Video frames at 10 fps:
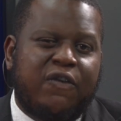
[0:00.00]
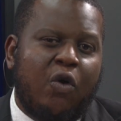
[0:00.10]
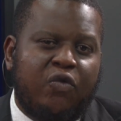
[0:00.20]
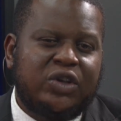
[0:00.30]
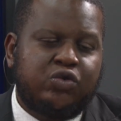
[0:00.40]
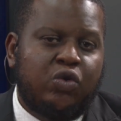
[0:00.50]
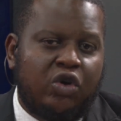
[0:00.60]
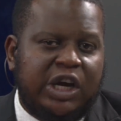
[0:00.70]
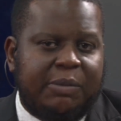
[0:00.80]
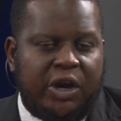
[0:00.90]
for over
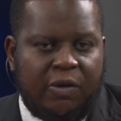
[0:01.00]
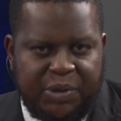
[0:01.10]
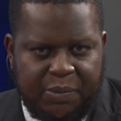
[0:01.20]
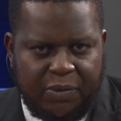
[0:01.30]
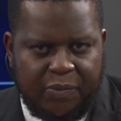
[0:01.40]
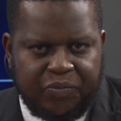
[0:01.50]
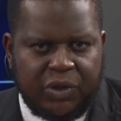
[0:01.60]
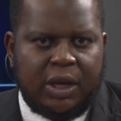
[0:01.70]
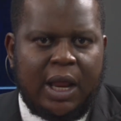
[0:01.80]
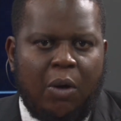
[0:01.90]
200 million people.
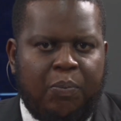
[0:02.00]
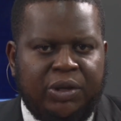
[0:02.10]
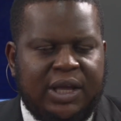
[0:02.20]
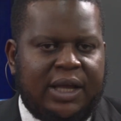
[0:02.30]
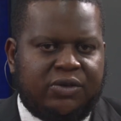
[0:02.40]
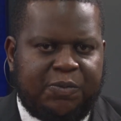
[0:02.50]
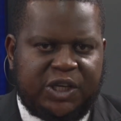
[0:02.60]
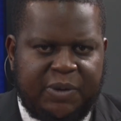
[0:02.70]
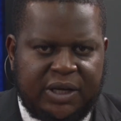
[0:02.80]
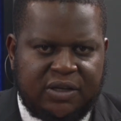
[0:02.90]
Now, put that into
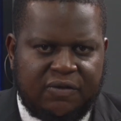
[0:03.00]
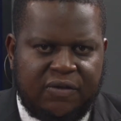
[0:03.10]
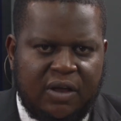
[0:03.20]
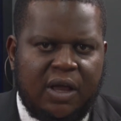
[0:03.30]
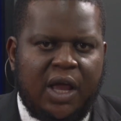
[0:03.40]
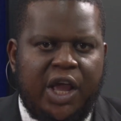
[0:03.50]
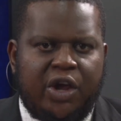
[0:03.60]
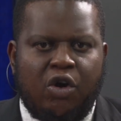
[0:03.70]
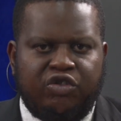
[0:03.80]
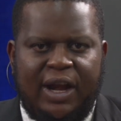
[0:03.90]
perspective.
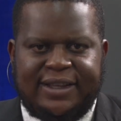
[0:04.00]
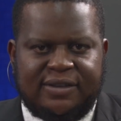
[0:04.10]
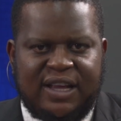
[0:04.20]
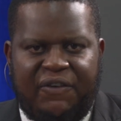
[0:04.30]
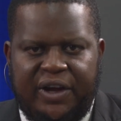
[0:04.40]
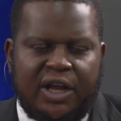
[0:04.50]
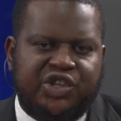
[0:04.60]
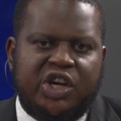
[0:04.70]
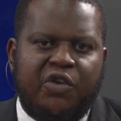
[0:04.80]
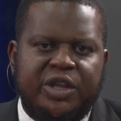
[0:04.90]
A country like South
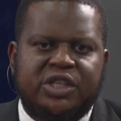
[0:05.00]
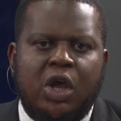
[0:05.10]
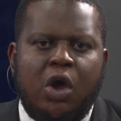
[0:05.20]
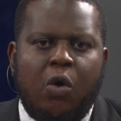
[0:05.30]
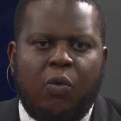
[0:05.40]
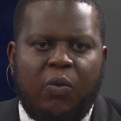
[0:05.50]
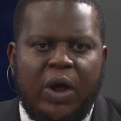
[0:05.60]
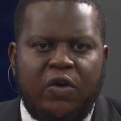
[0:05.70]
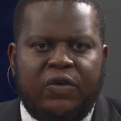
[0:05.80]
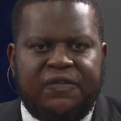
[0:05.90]
Africa generates
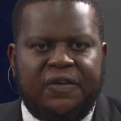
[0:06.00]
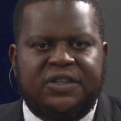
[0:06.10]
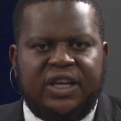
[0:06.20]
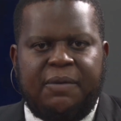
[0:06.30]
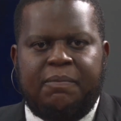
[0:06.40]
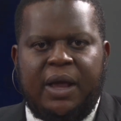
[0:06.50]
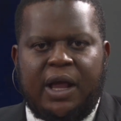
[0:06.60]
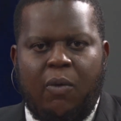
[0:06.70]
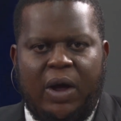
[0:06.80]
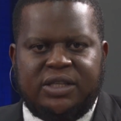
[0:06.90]
well over 58
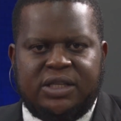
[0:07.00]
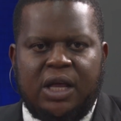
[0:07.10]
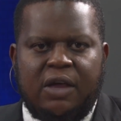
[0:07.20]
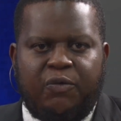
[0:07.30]
megawatts,